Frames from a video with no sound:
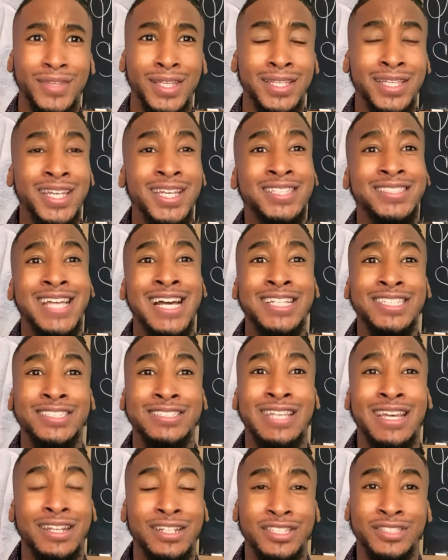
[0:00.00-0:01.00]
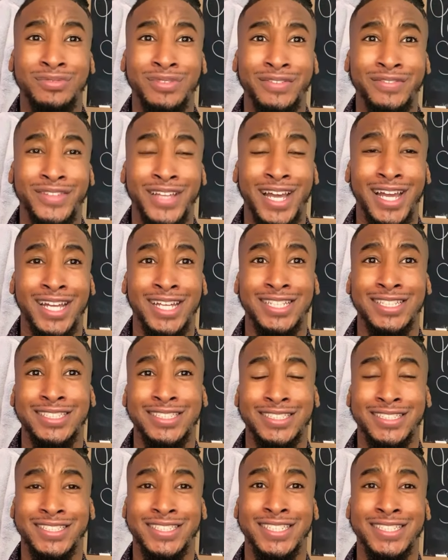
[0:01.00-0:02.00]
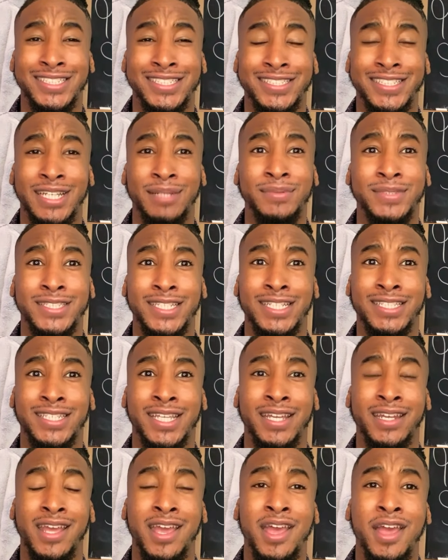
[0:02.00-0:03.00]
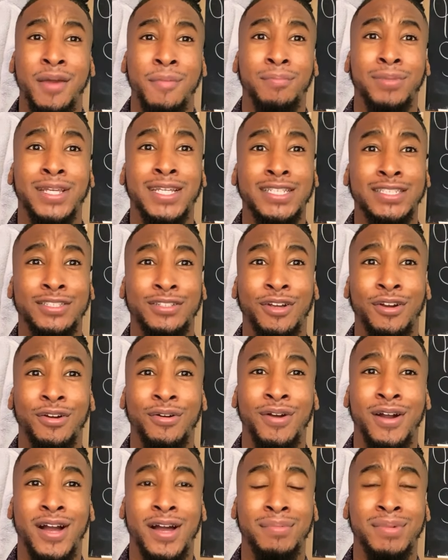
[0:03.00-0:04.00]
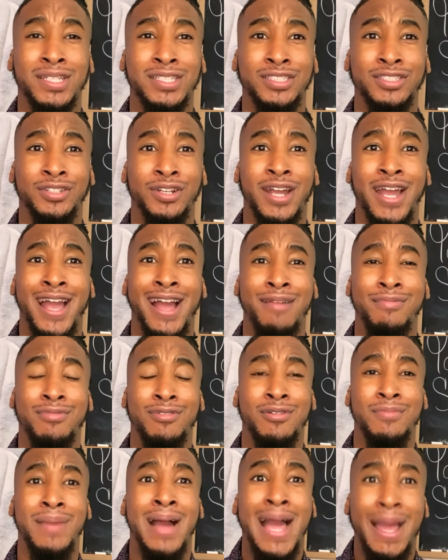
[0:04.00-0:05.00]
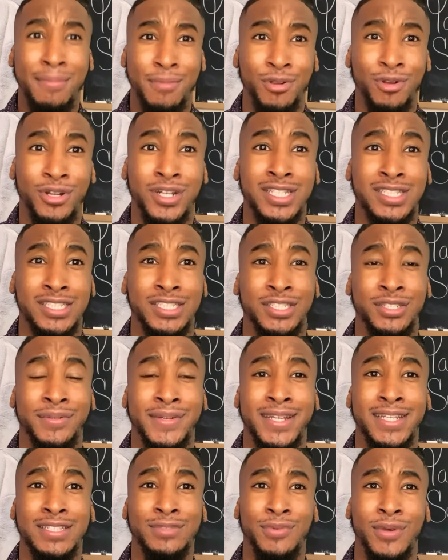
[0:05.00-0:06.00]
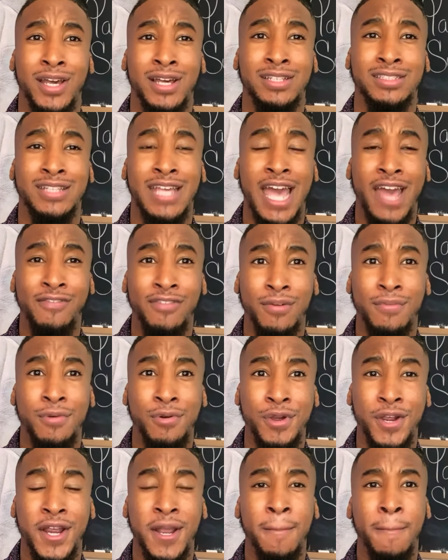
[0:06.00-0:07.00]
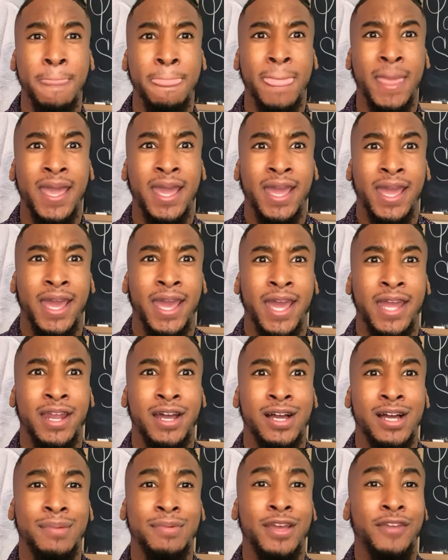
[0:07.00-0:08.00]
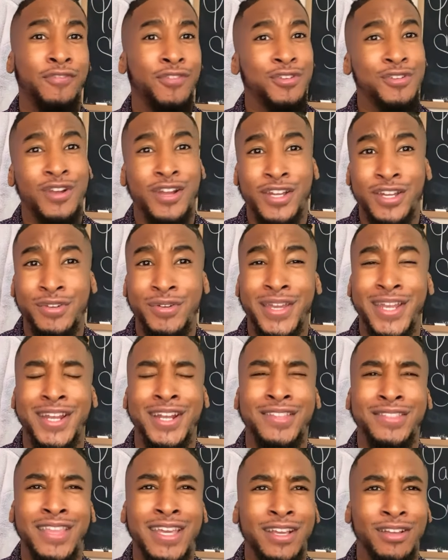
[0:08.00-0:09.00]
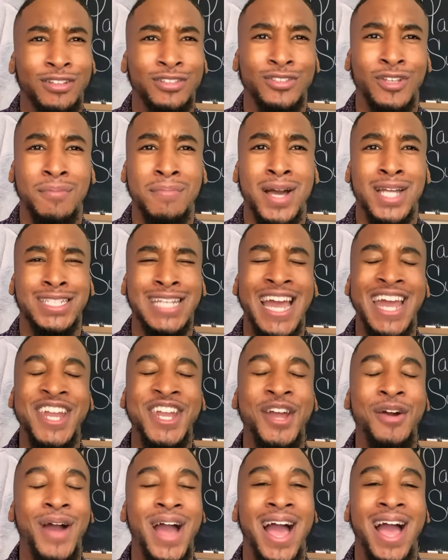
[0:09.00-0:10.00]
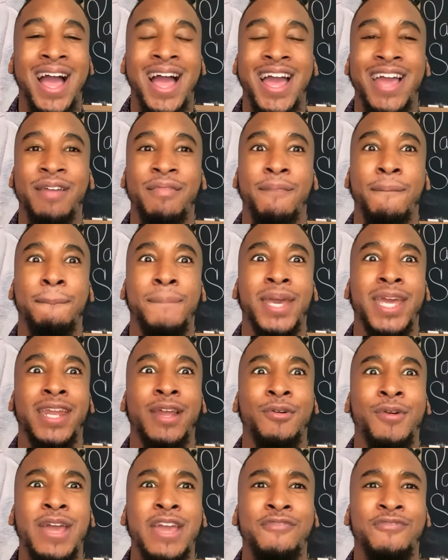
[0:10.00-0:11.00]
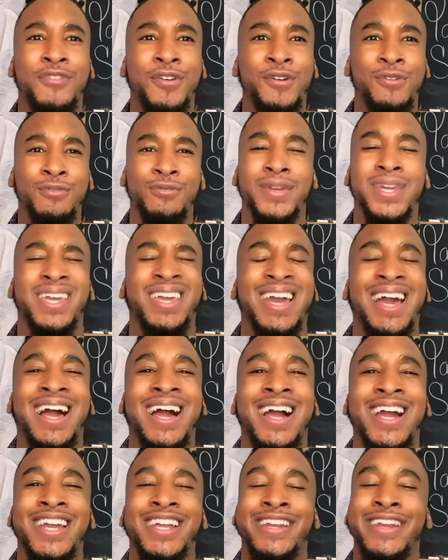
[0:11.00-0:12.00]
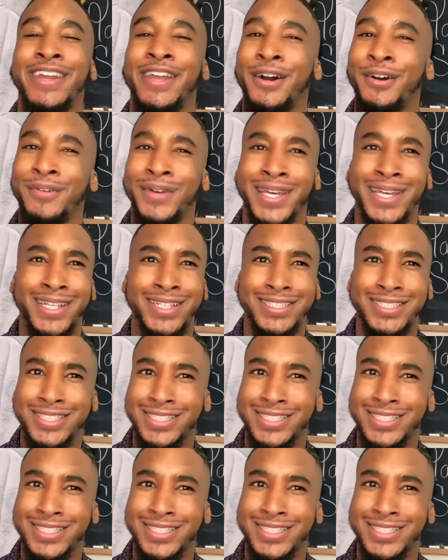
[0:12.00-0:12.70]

yeah, that's Taylor Swift, guys. 'Tis the damn season. Please go um, listen to her album. I'm going to listen to it as well. It's Evermore. And um, if you are new here, thank you so much. I know I've been away for a week. I know it.